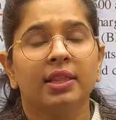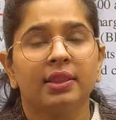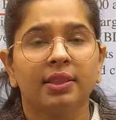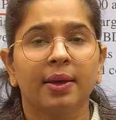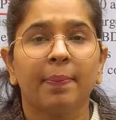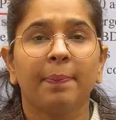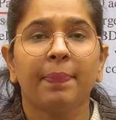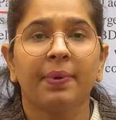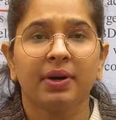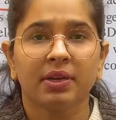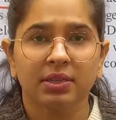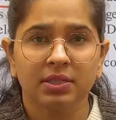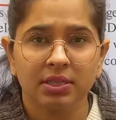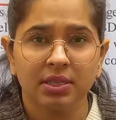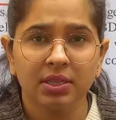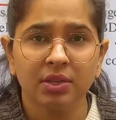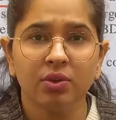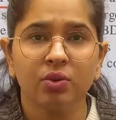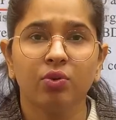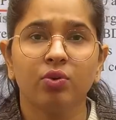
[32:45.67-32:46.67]
the
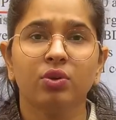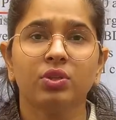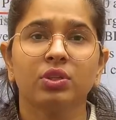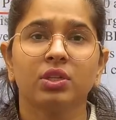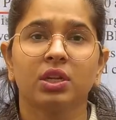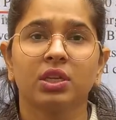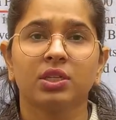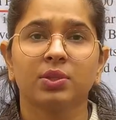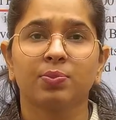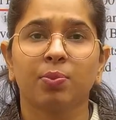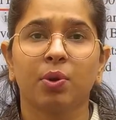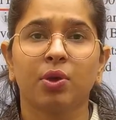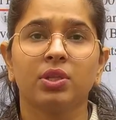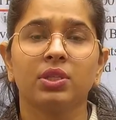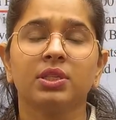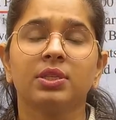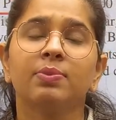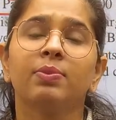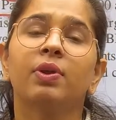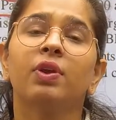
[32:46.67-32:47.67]
person who is
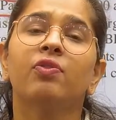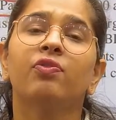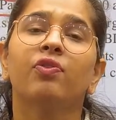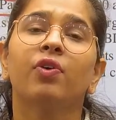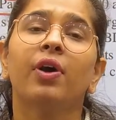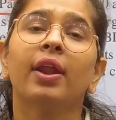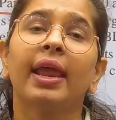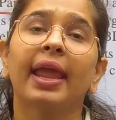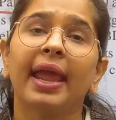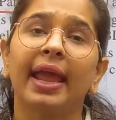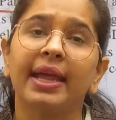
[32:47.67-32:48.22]
responsible for